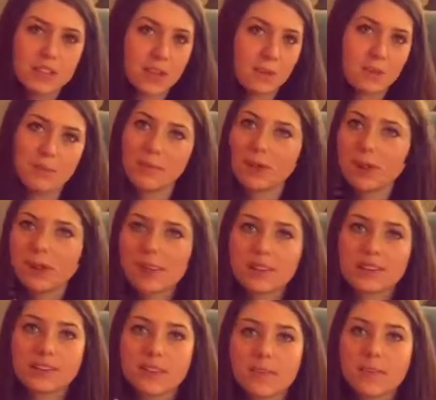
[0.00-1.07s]
Sharpie
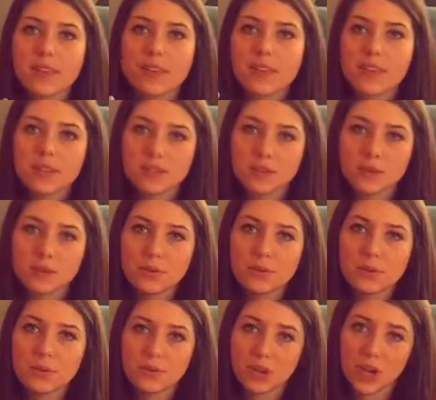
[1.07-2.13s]
markers, something
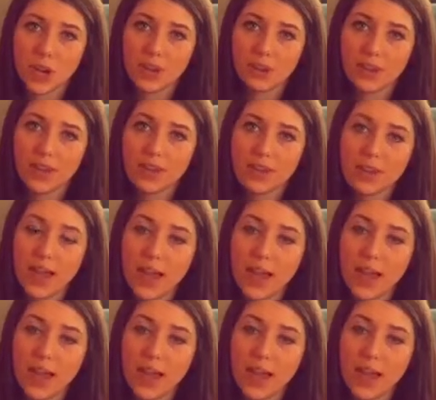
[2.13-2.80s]
to draw with.